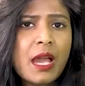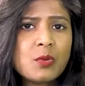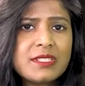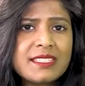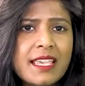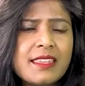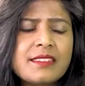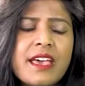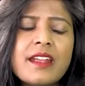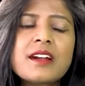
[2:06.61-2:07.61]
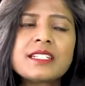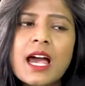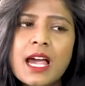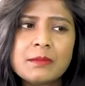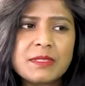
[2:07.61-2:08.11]
I would say that there are
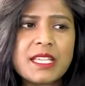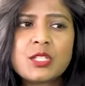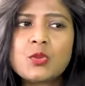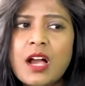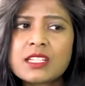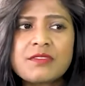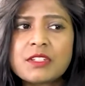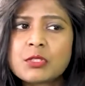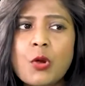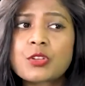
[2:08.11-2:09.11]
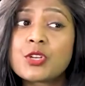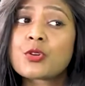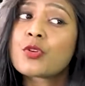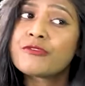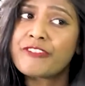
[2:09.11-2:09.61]
times that you can't even talk to your own